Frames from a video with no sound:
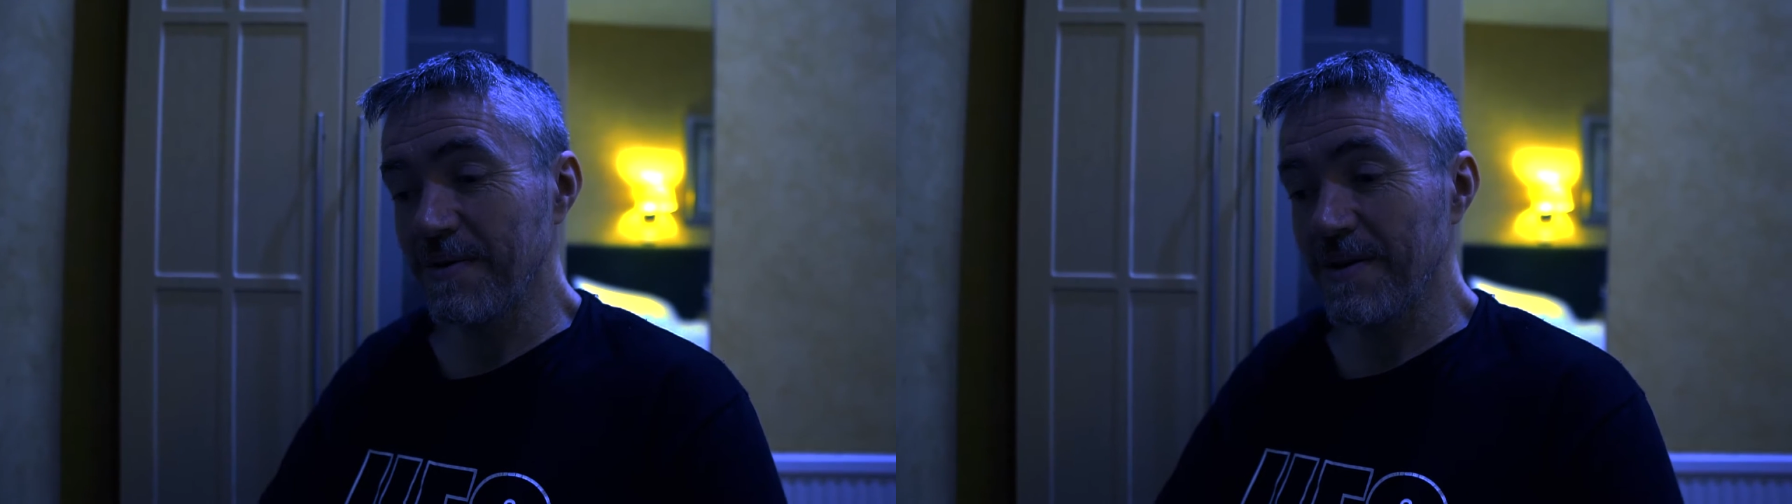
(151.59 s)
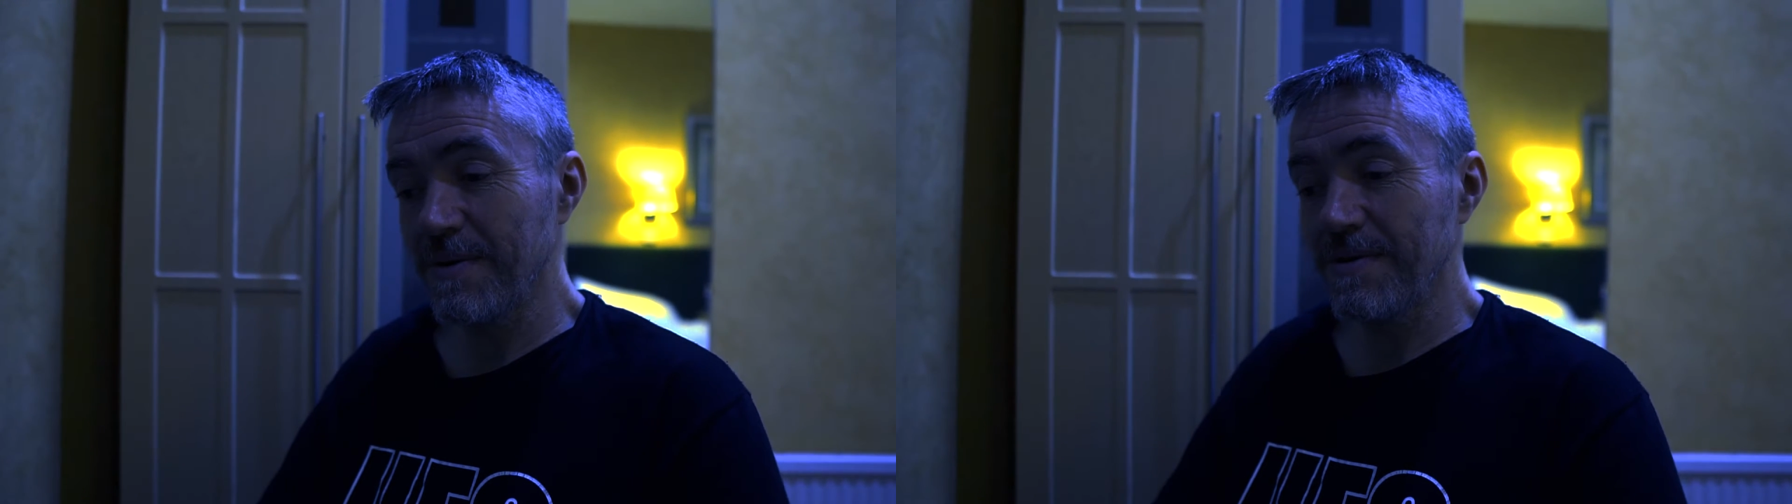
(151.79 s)

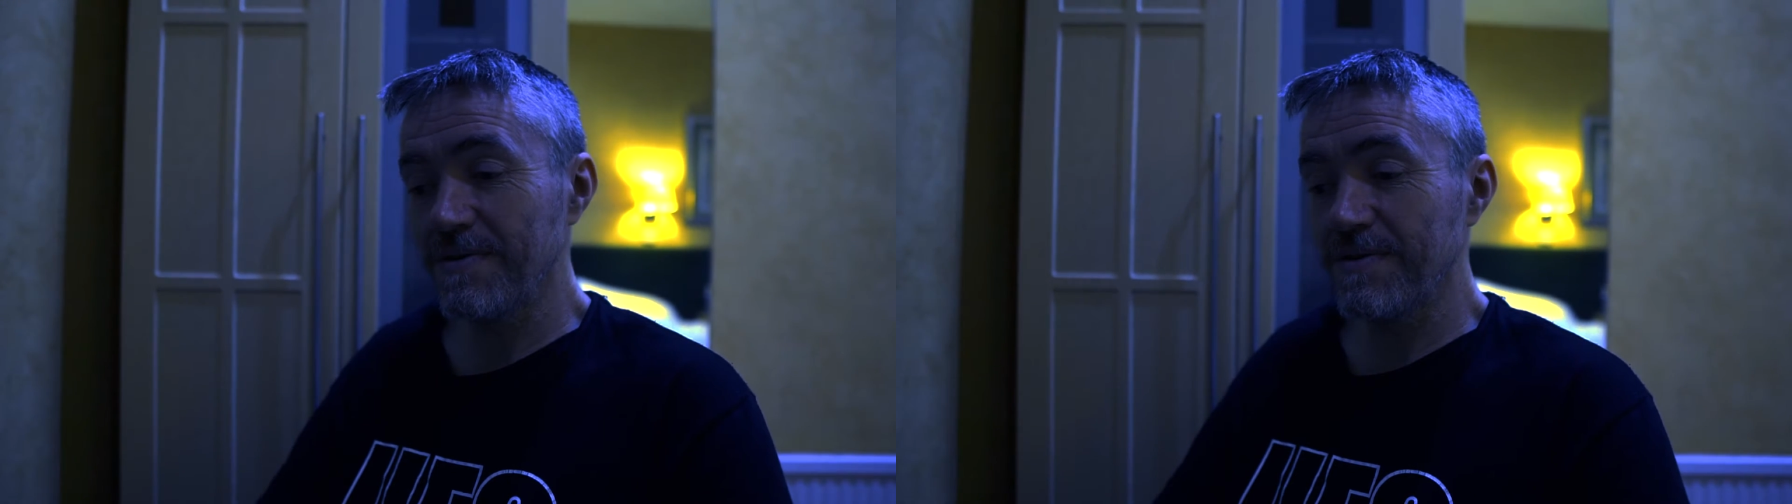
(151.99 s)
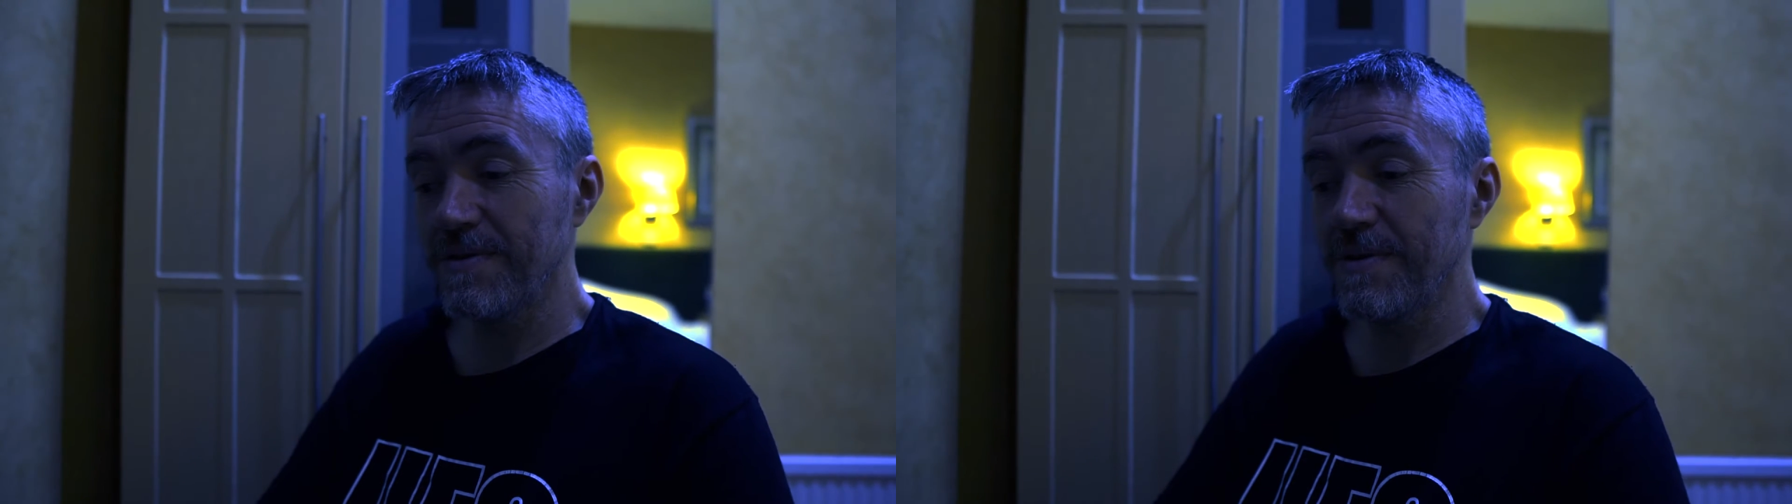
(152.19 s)
I
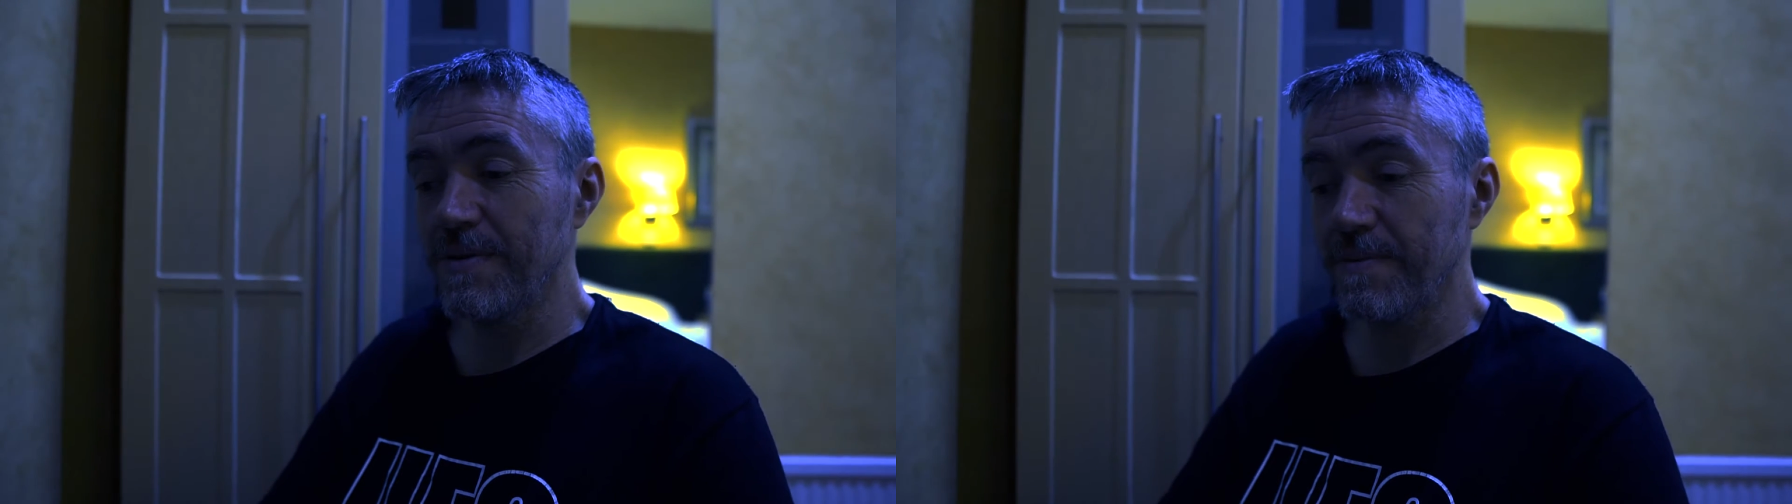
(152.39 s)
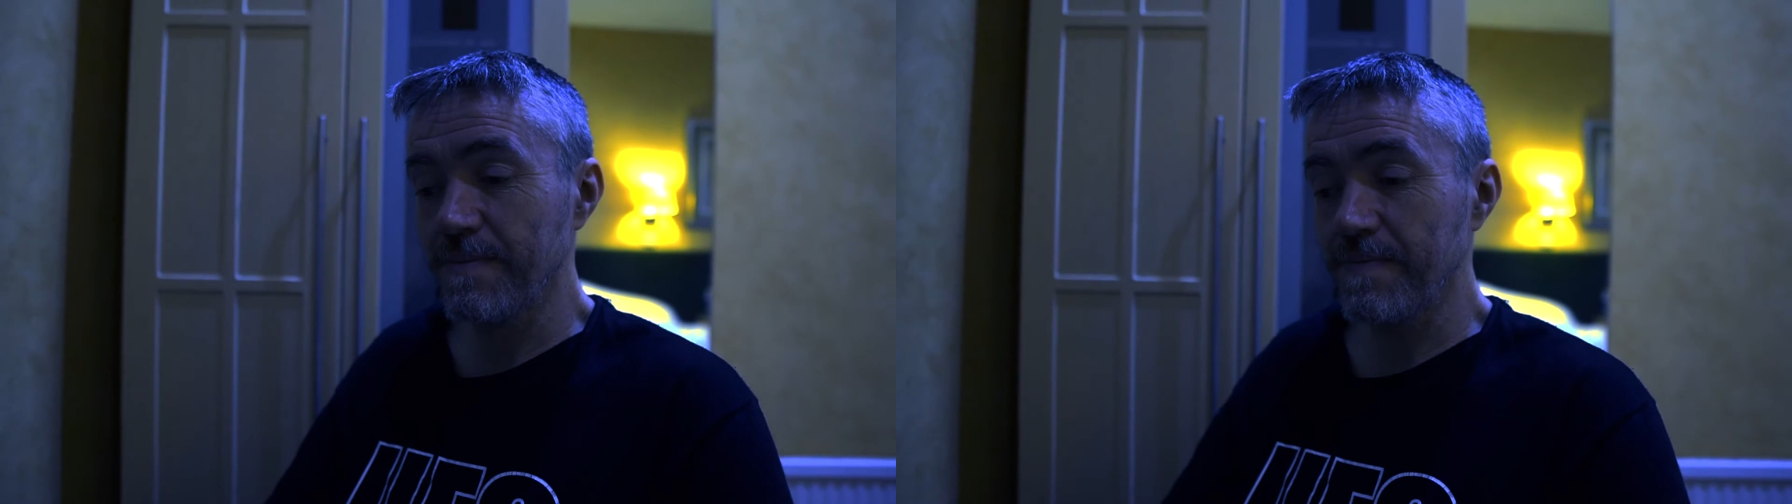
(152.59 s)
went to,